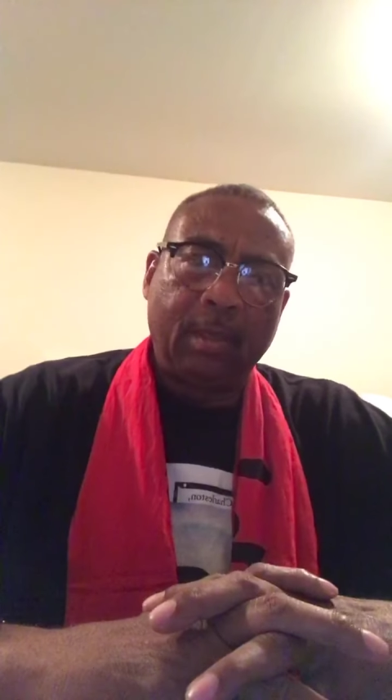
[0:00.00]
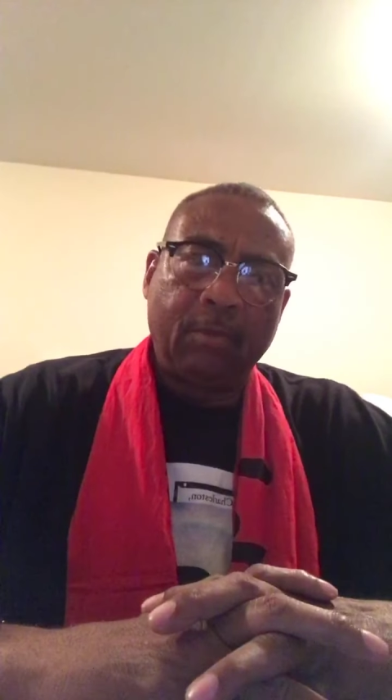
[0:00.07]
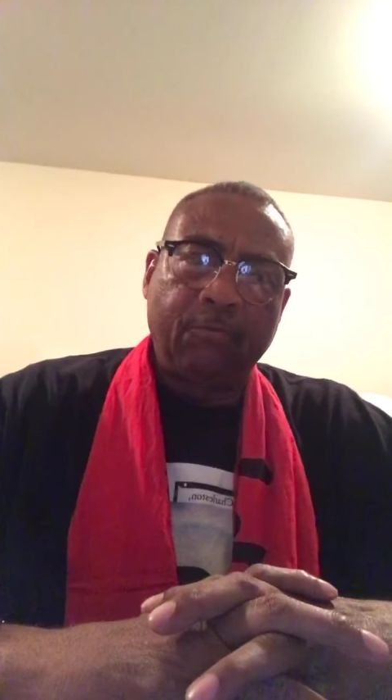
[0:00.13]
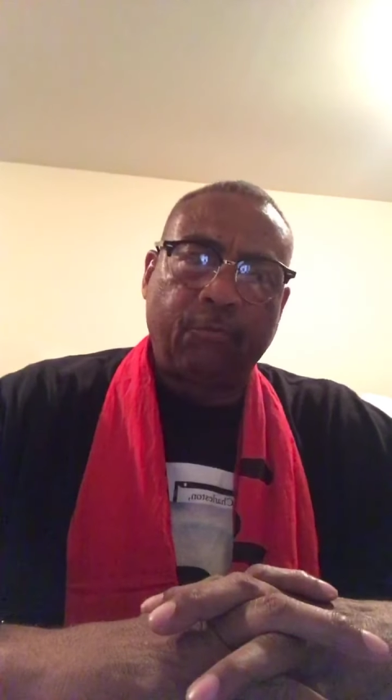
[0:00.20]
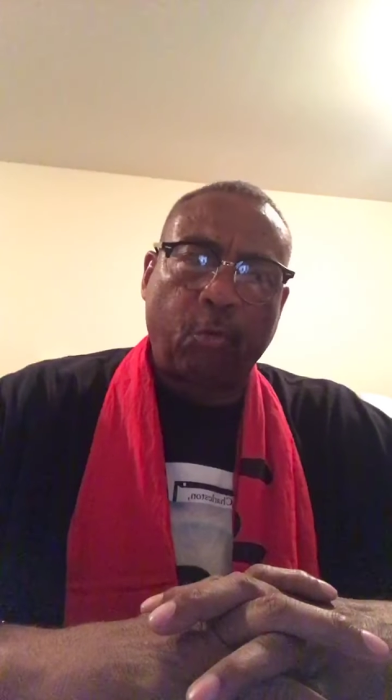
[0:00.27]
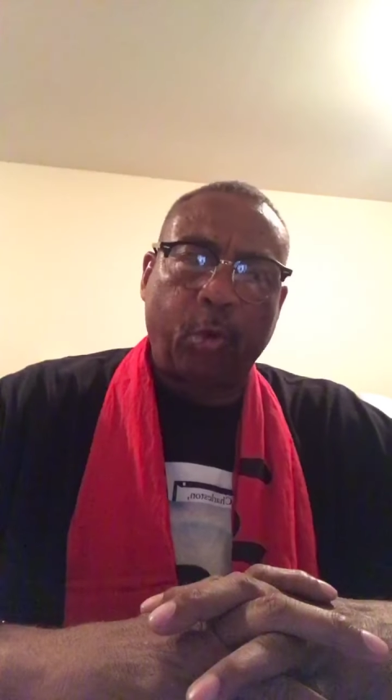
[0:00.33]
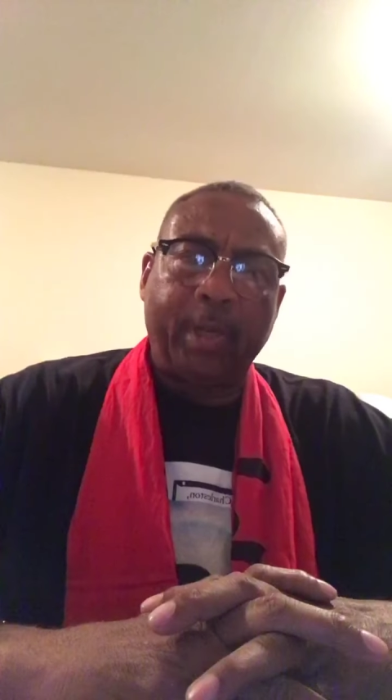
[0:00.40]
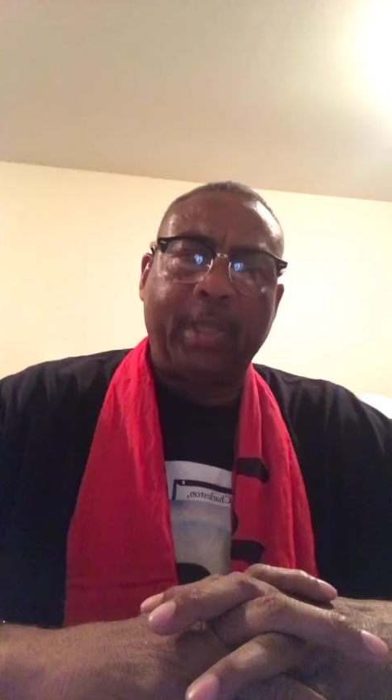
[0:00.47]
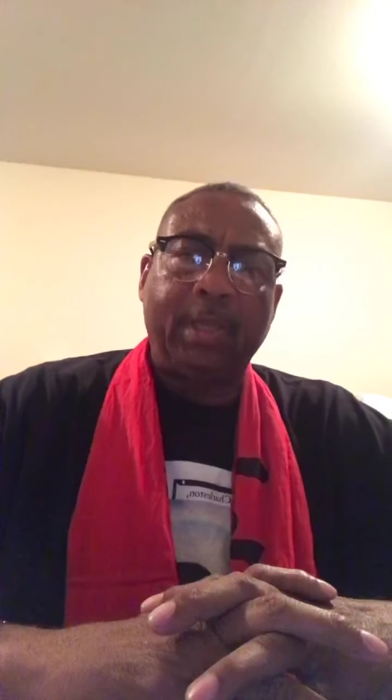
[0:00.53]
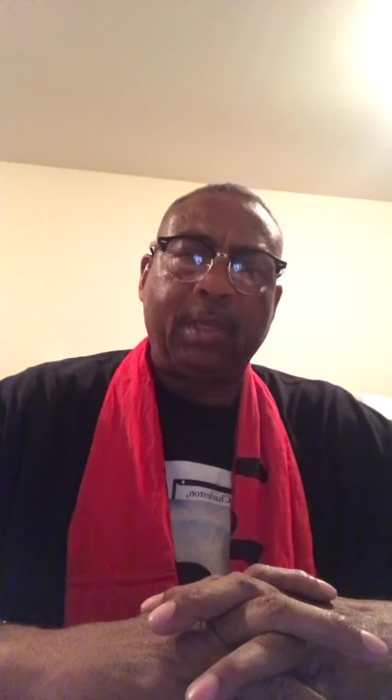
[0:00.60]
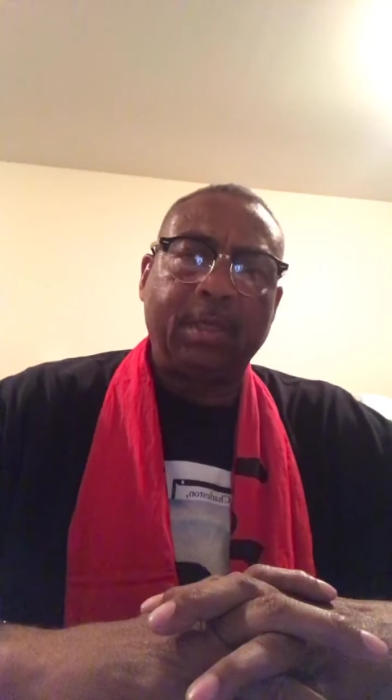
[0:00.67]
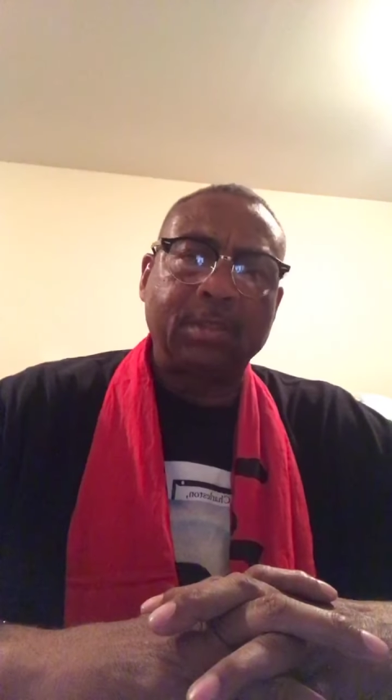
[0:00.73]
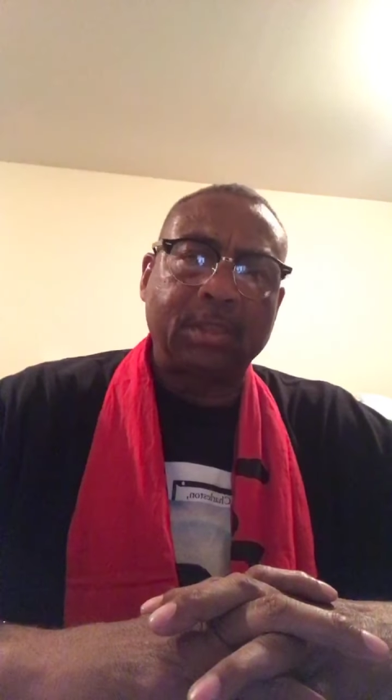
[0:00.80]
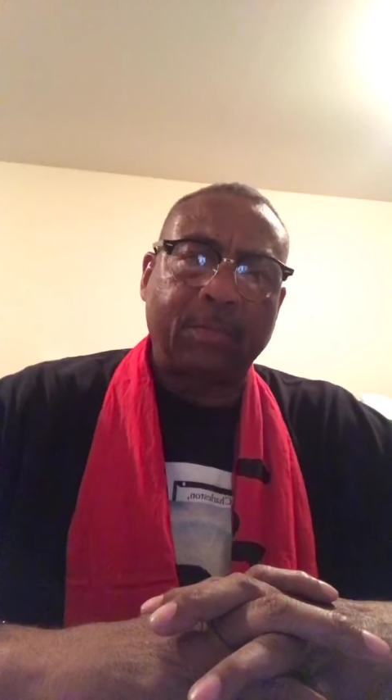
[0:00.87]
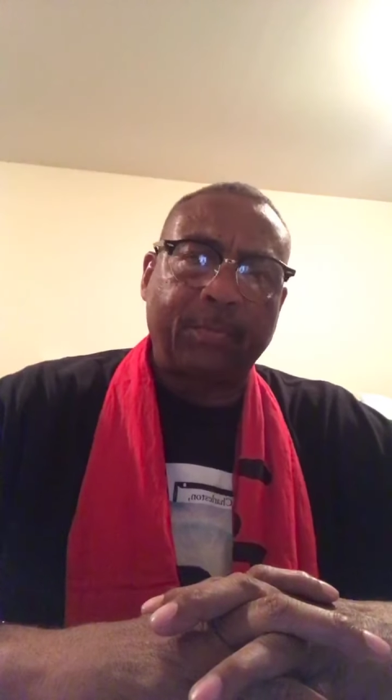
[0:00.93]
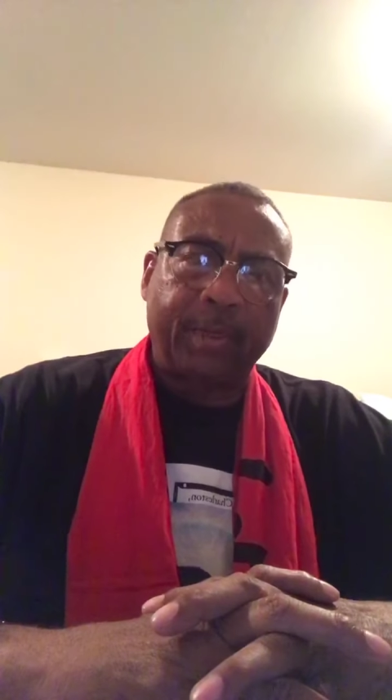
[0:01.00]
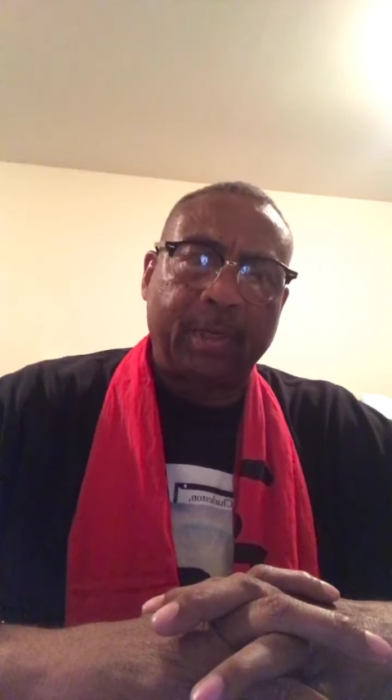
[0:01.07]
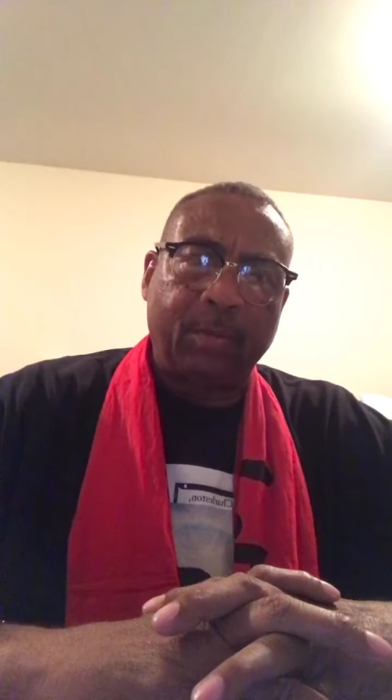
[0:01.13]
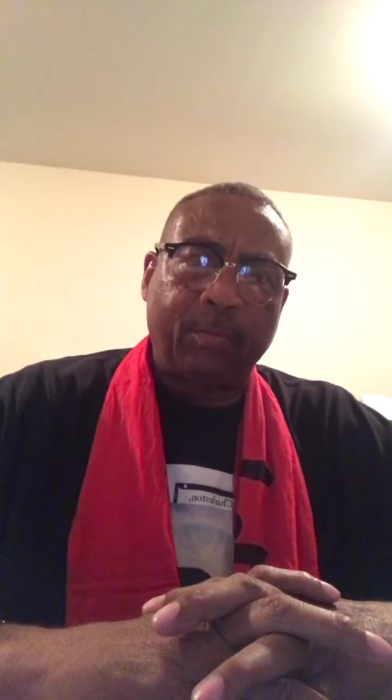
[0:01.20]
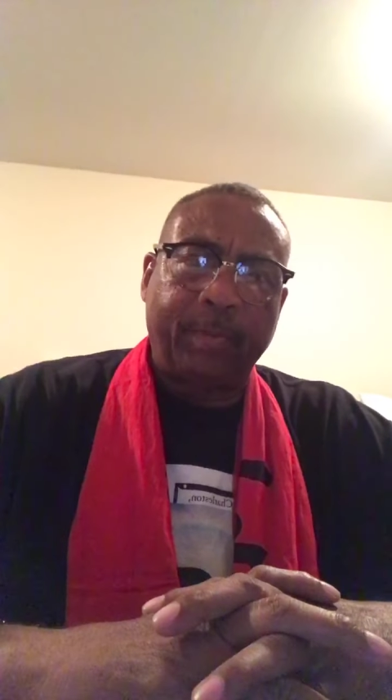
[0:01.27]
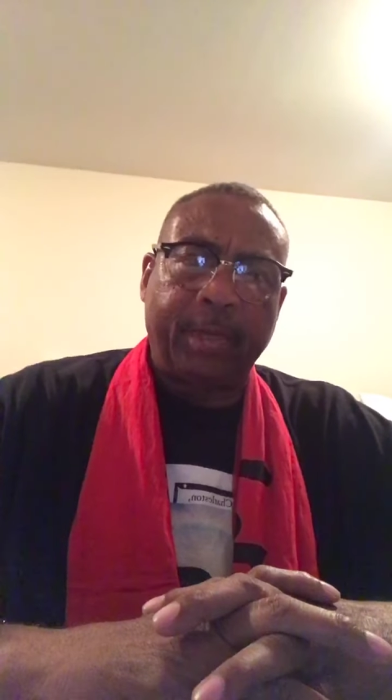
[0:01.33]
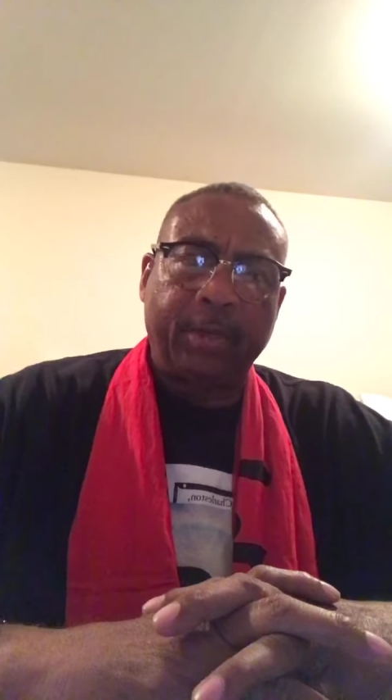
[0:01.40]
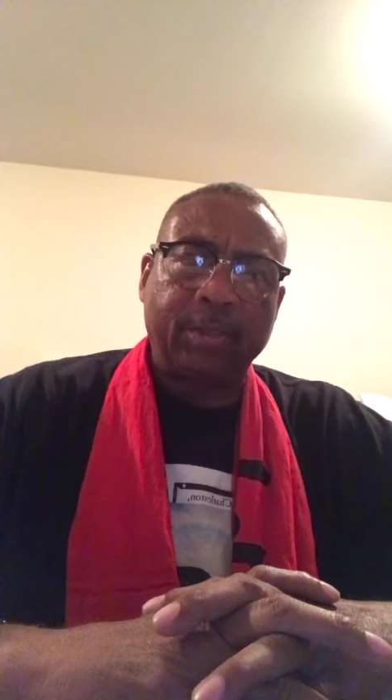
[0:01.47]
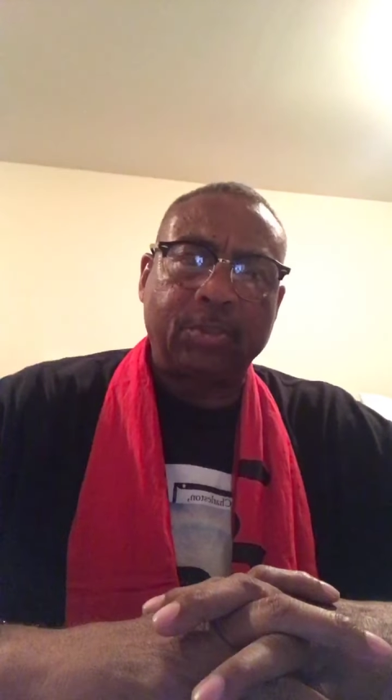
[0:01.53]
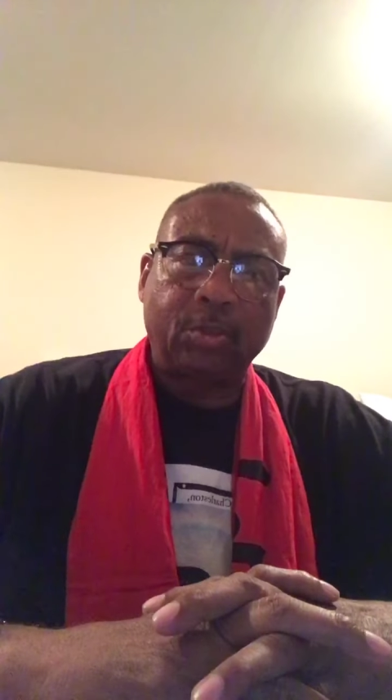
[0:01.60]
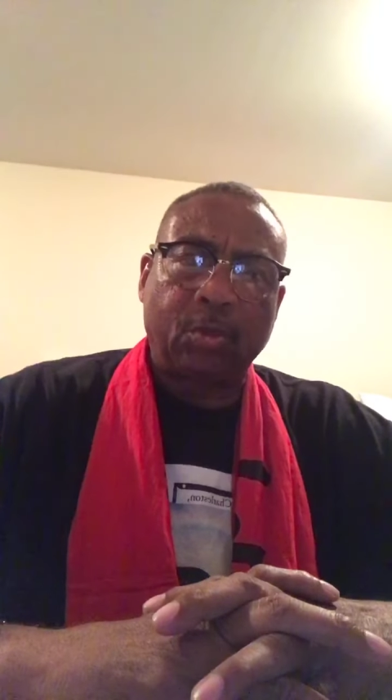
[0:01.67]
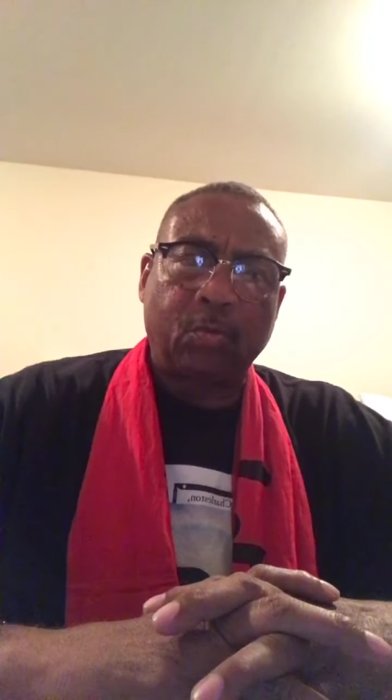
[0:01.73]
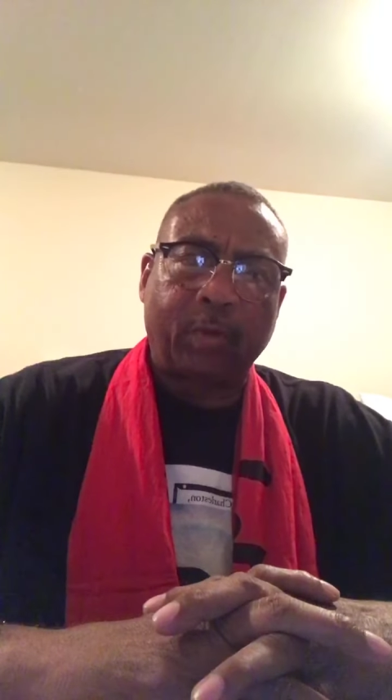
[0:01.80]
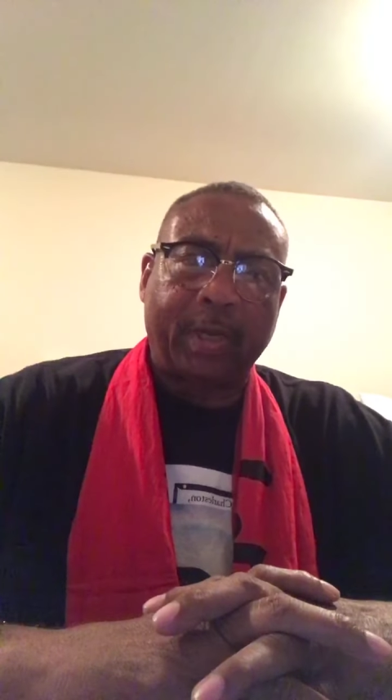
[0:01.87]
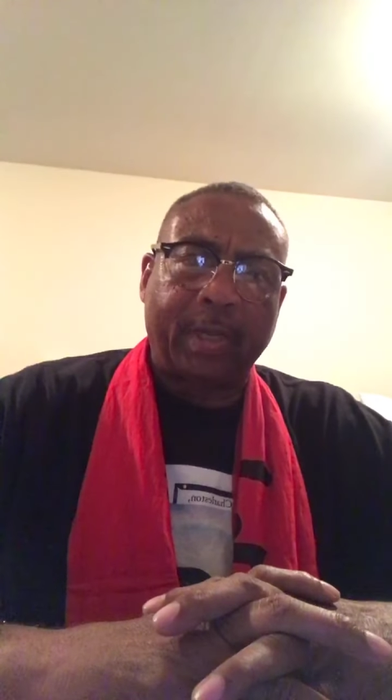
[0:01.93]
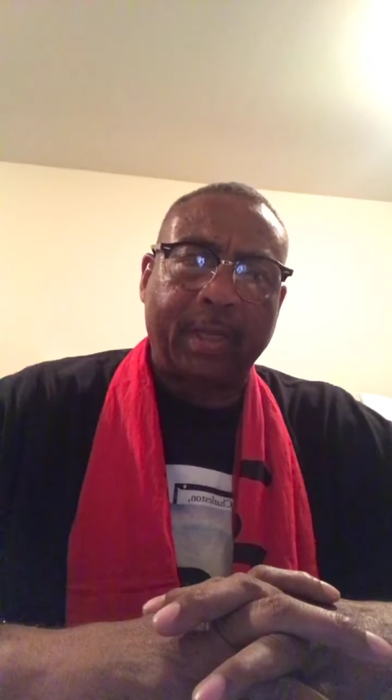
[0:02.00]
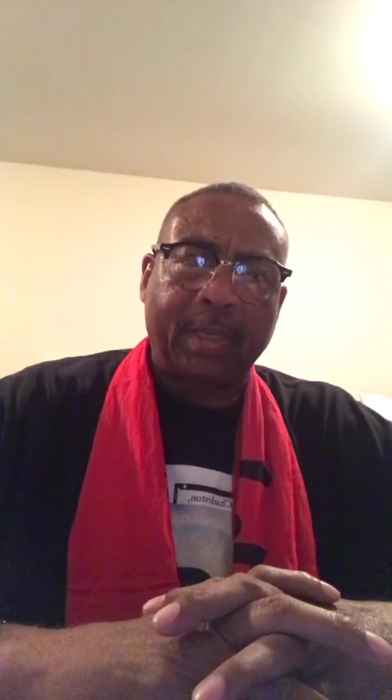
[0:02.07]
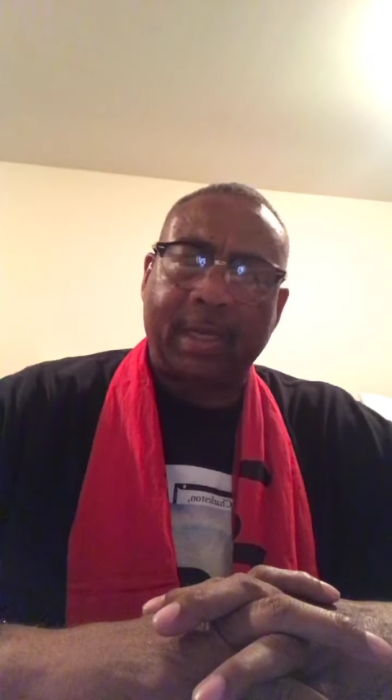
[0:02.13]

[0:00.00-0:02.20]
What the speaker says: 40 years up under Mayor Joe Riley,